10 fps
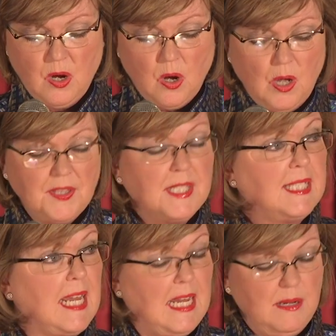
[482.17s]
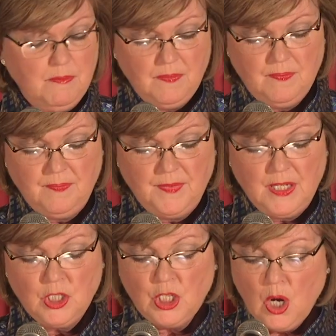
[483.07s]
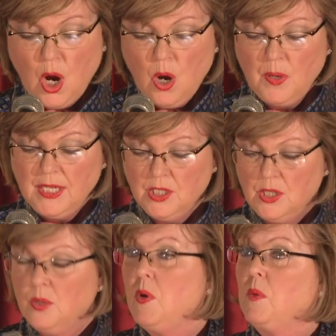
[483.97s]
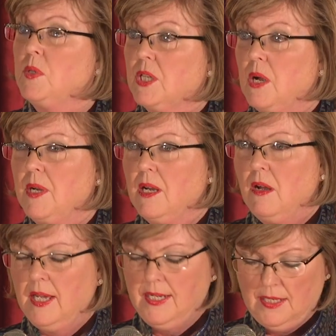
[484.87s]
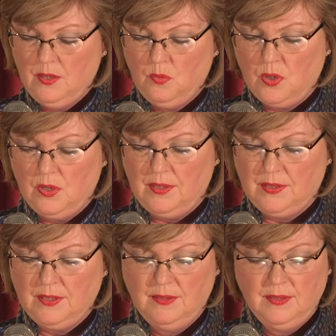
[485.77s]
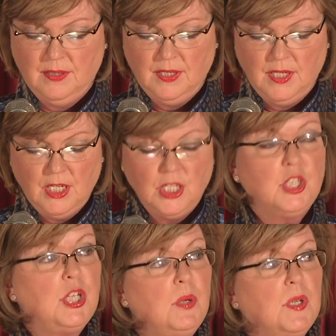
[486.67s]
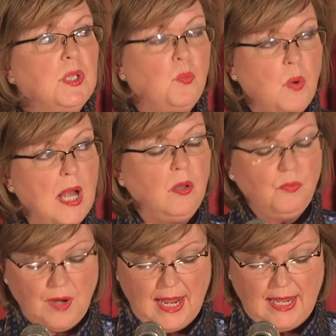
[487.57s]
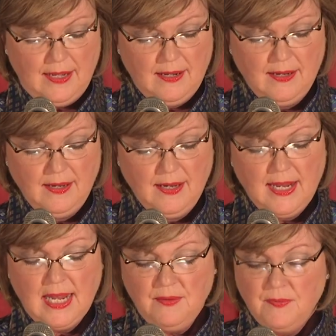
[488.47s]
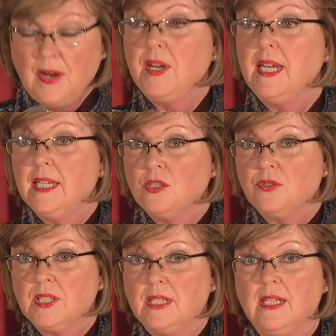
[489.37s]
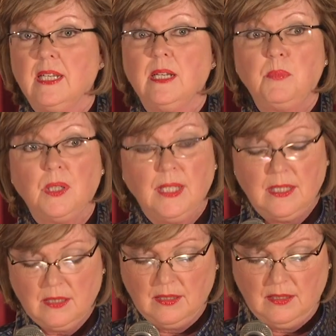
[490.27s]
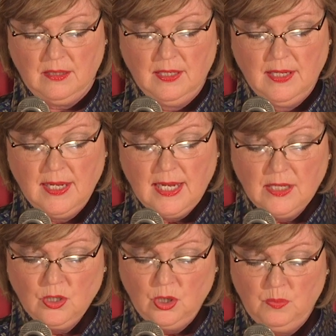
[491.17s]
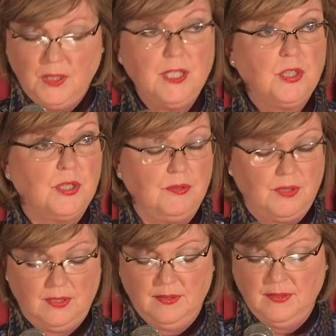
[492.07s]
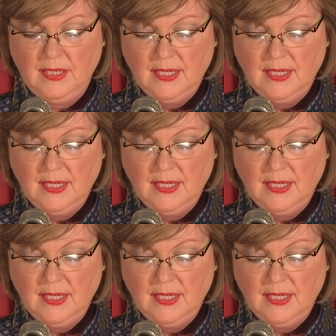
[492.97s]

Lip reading: All the same, she always knew what was going on in the world. She was well-read and very interested in political and global issues.